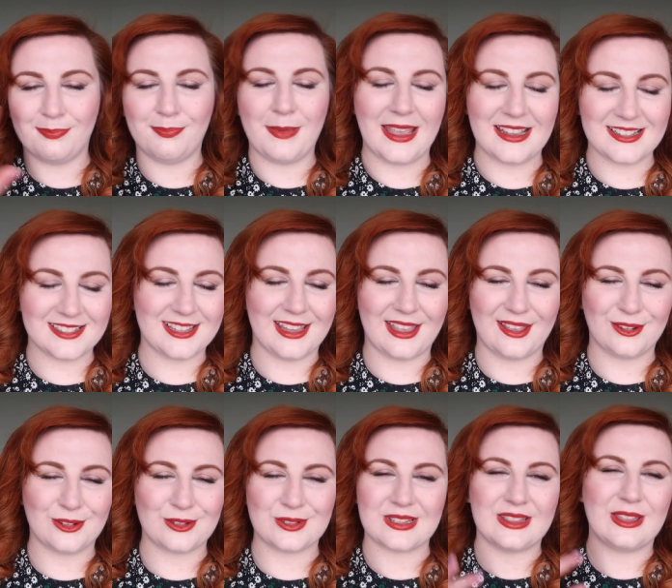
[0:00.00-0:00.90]

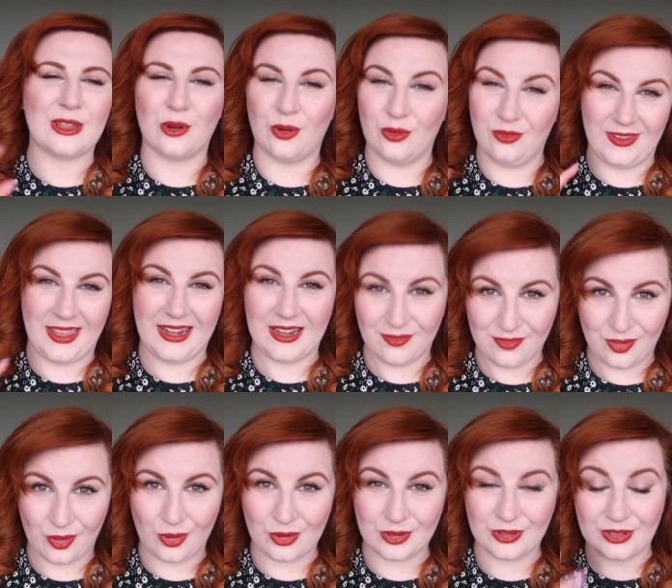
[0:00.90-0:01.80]
bestsellers and they're all very
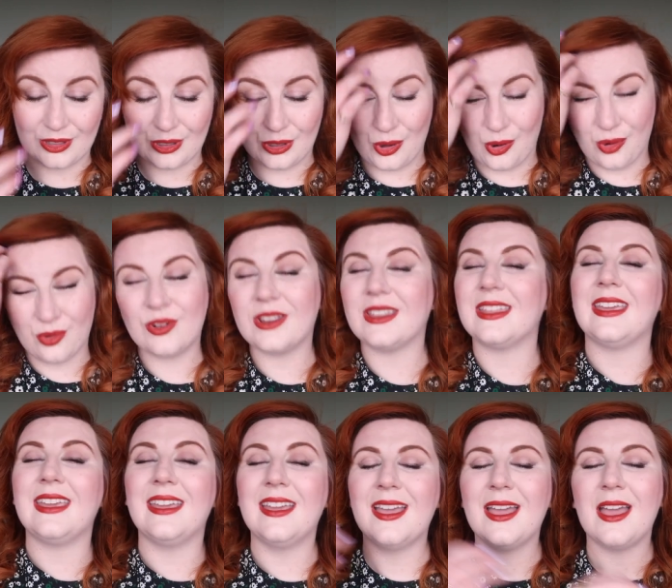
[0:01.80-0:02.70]
floral and not
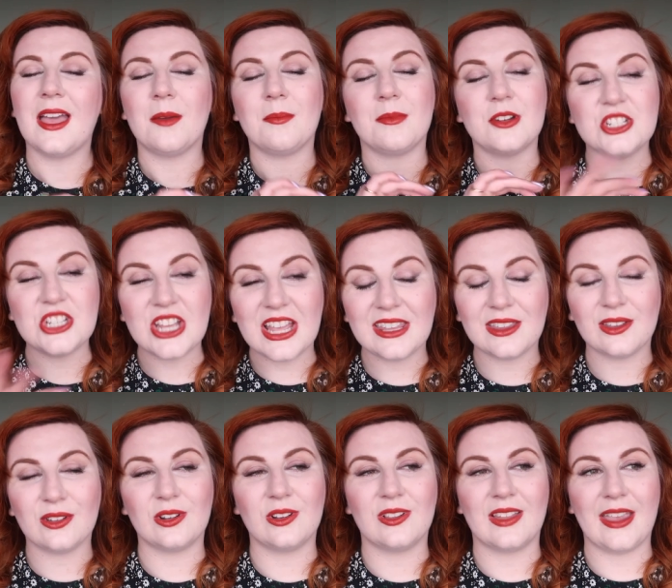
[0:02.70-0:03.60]
really
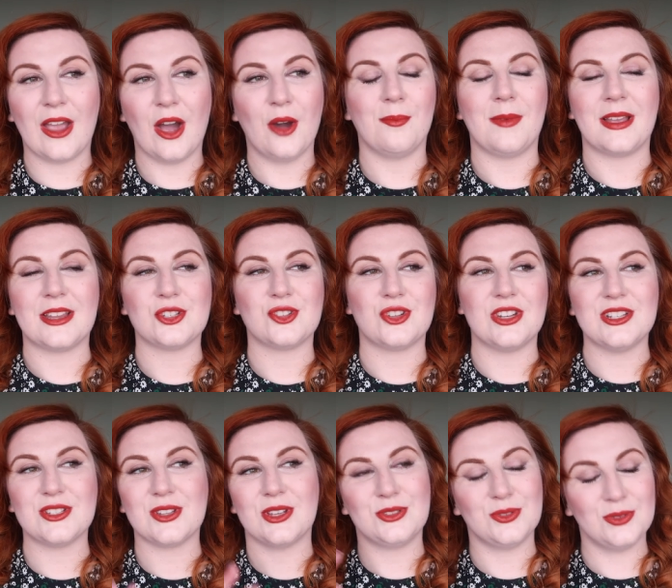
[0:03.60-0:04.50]
particularly up my
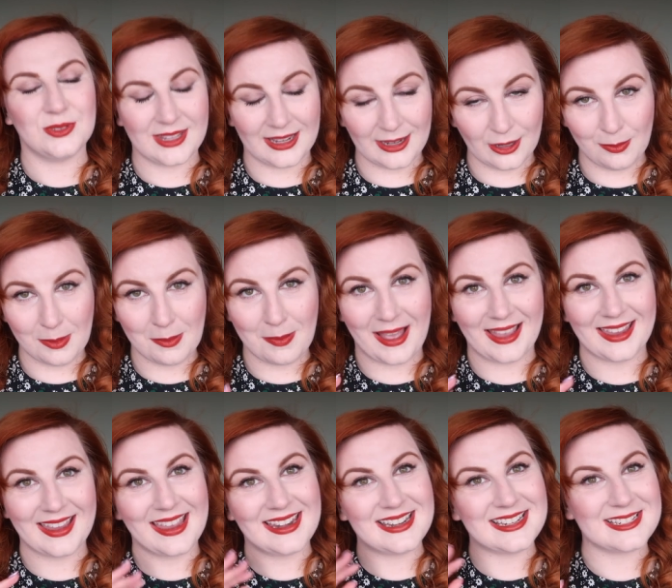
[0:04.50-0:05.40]
street so I don't think I'll be
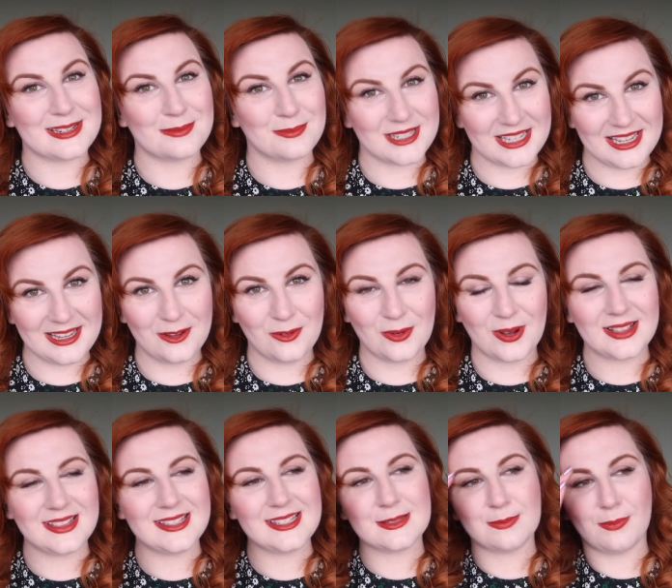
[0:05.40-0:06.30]
buying any Diptyque
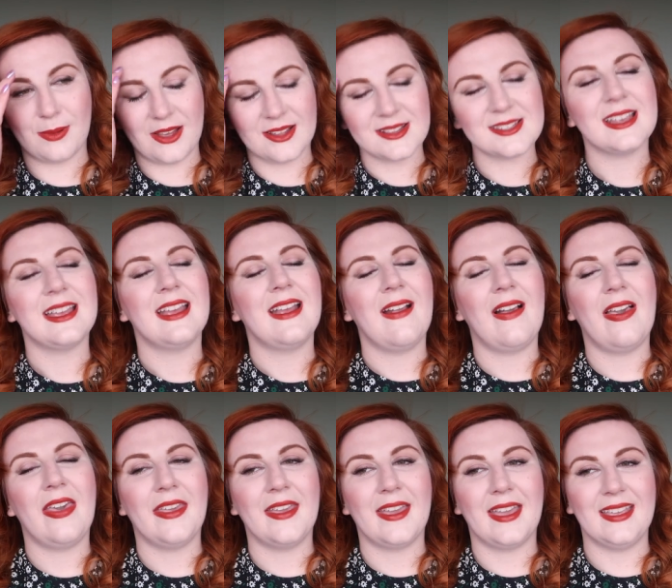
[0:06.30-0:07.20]
ones but
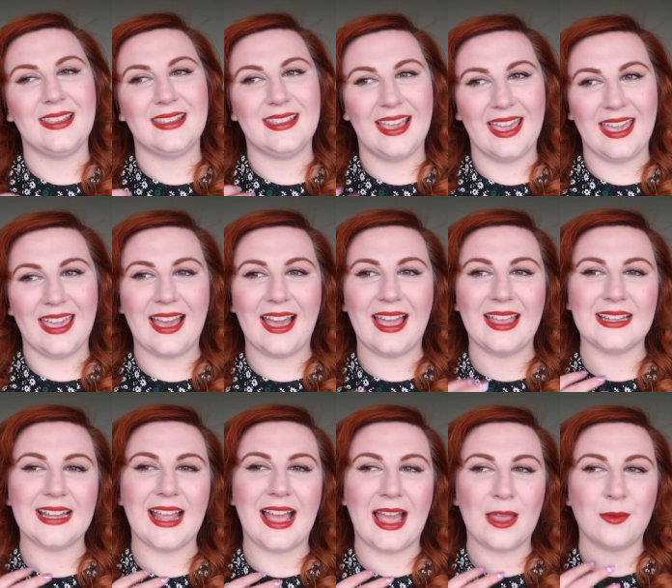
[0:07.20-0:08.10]
yeah
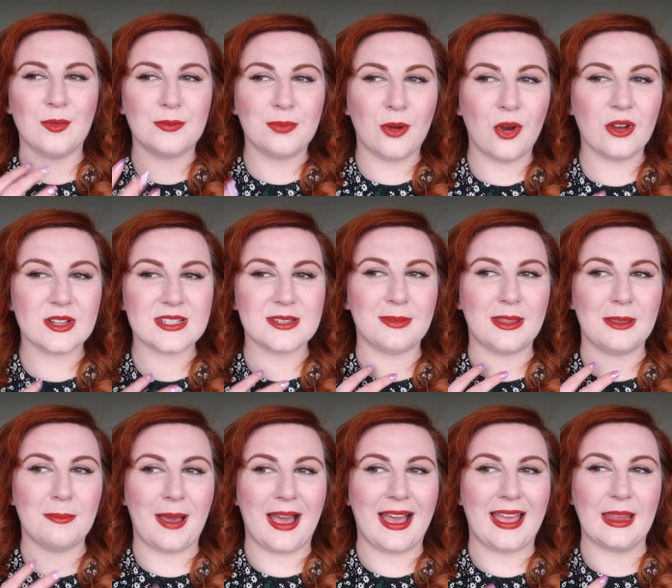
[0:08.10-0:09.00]
I, I would
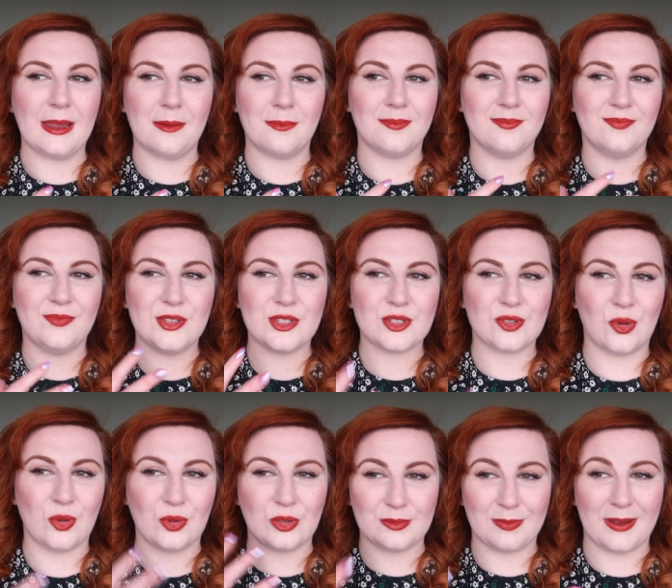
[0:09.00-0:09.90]
possibly buy
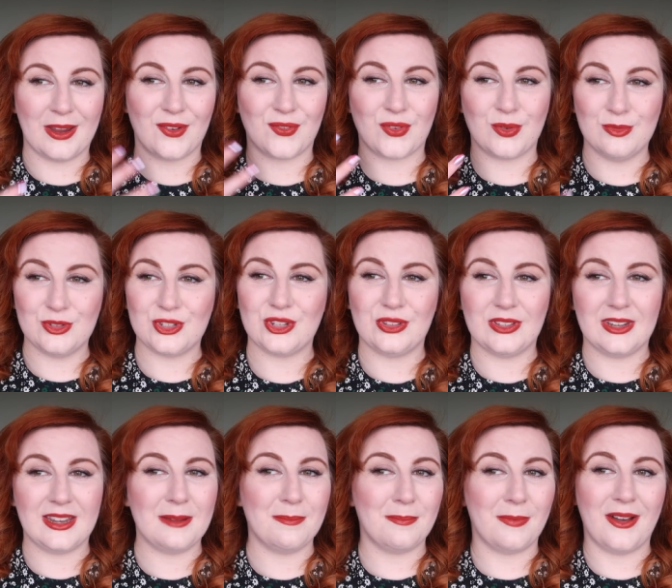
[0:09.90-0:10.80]
solid perfume
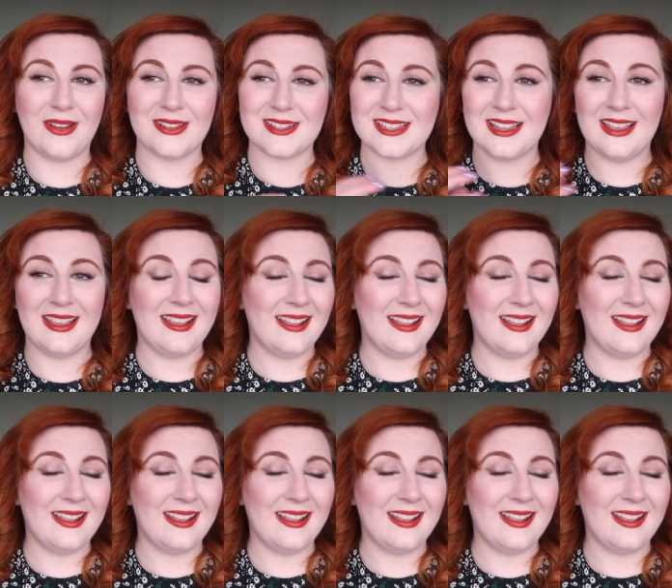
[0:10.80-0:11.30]
jewellery but